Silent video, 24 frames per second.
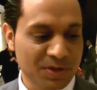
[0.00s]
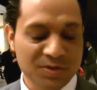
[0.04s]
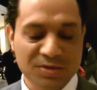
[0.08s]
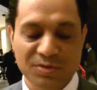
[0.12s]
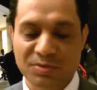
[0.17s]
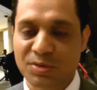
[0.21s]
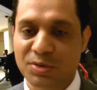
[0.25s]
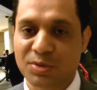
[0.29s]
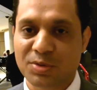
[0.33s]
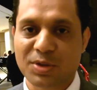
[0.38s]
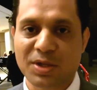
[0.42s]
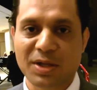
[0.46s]

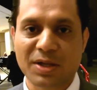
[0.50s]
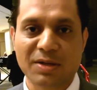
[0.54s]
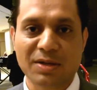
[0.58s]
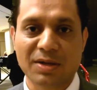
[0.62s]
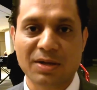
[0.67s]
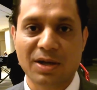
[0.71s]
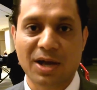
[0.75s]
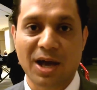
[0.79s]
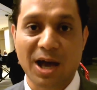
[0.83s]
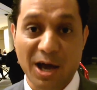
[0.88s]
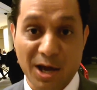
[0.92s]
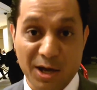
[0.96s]
interview, that
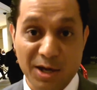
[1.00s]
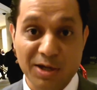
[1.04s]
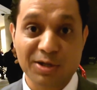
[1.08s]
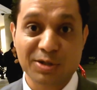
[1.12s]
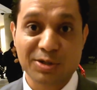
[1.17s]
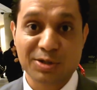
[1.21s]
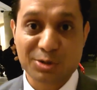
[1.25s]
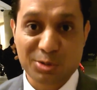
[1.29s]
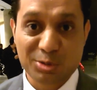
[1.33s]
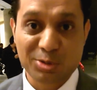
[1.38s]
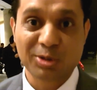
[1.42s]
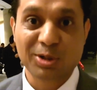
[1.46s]
I
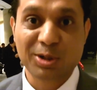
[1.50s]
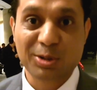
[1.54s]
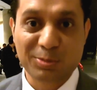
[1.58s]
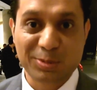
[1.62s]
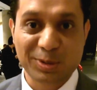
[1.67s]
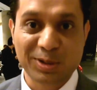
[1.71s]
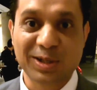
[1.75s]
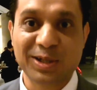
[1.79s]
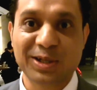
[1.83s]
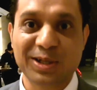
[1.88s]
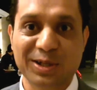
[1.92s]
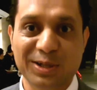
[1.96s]
truly
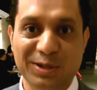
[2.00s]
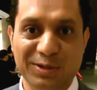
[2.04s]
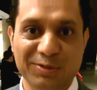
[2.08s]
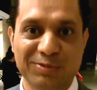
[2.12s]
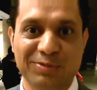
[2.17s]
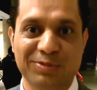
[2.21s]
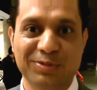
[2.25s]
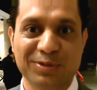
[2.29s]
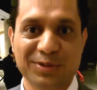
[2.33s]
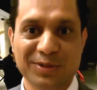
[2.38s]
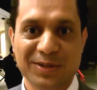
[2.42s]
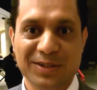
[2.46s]

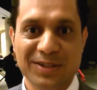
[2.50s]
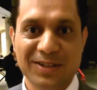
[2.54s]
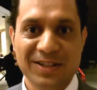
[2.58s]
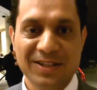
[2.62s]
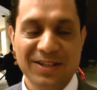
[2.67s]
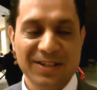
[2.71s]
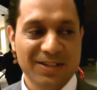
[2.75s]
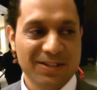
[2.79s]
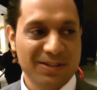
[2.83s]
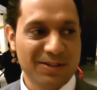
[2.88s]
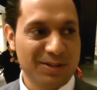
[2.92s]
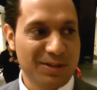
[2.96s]
believe
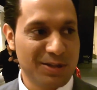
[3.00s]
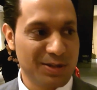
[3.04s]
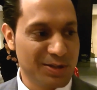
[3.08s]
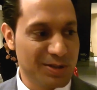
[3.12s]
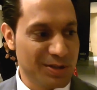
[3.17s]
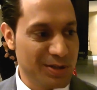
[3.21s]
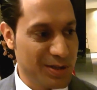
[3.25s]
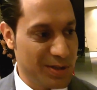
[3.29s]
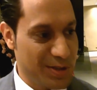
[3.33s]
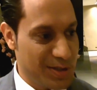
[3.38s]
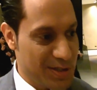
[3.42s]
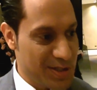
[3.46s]

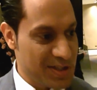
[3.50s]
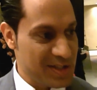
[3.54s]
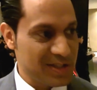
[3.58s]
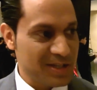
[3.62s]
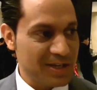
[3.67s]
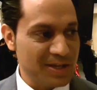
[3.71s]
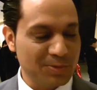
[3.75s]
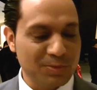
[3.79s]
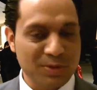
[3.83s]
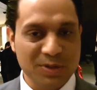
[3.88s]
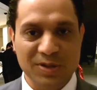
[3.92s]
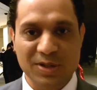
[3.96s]
that the
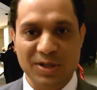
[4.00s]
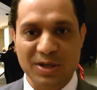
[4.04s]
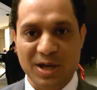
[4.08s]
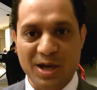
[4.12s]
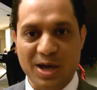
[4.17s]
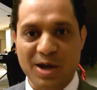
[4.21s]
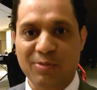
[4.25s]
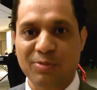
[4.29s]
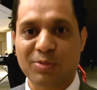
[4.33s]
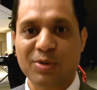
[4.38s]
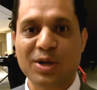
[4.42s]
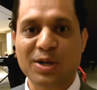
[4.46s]
excitement that I
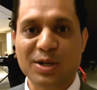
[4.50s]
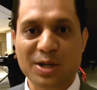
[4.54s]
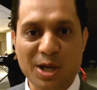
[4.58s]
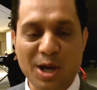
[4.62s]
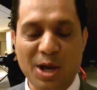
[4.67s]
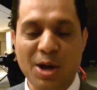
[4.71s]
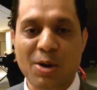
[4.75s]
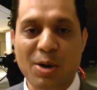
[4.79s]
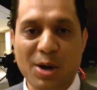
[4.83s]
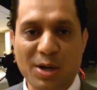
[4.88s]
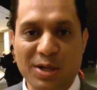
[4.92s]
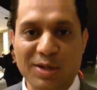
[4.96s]
have right
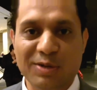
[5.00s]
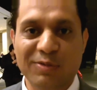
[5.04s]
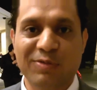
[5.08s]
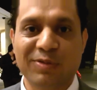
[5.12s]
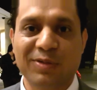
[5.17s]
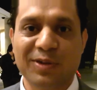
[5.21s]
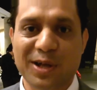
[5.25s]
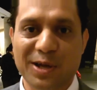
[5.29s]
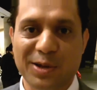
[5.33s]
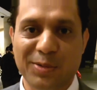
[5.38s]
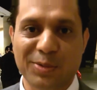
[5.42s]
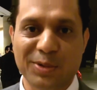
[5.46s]
now, I can
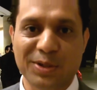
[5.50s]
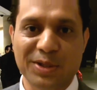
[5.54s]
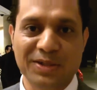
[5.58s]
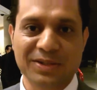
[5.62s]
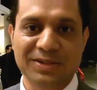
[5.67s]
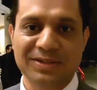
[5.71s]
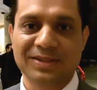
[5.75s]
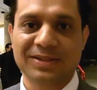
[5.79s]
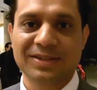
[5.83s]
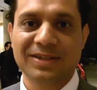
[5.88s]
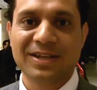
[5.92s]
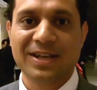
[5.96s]
fly with
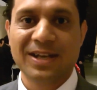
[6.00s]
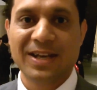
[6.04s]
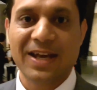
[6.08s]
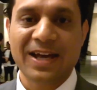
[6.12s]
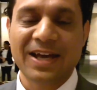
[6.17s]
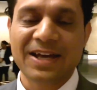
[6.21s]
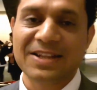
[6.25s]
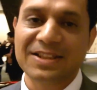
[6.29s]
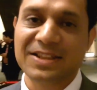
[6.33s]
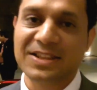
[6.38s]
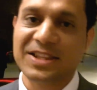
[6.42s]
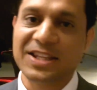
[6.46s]
it,
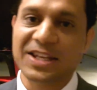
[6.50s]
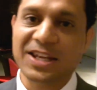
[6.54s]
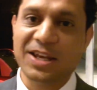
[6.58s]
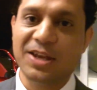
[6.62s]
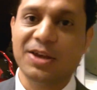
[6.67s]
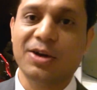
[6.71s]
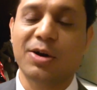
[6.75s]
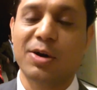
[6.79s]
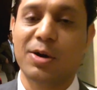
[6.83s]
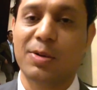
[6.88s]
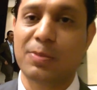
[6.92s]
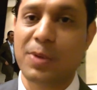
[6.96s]
and
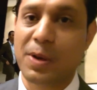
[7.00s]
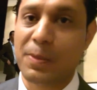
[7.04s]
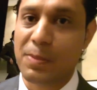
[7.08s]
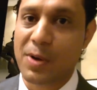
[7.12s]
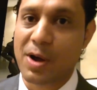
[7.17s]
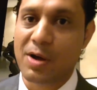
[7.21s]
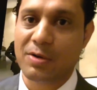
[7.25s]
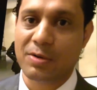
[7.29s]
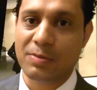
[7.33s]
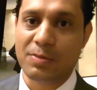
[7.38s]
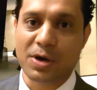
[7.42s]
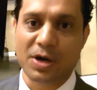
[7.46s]
they are my
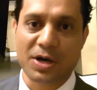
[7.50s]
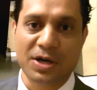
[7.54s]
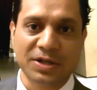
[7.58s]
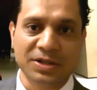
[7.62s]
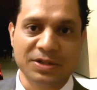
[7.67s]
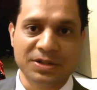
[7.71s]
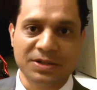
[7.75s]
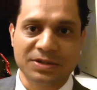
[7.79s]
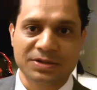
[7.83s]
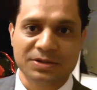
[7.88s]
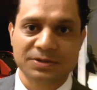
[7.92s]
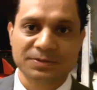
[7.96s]
power behind